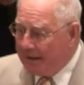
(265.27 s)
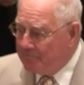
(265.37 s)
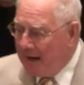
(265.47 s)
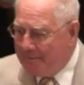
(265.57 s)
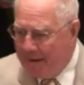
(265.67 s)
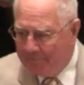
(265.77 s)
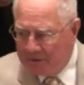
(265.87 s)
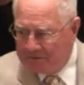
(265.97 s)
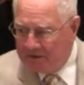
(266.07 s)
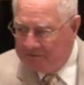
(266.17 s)
Not my
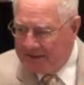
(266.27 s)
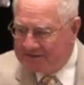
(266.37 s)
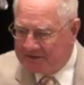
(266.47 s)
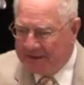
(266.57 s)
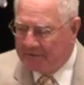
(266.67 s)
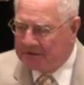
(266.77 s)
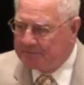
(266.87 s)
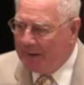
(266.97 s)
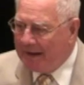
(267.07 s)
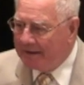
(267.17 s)
members, not Senator
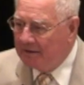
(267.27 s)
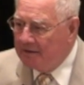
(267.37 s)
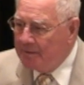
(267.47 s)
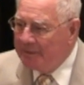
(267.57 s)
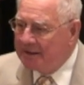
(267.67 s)
Espada,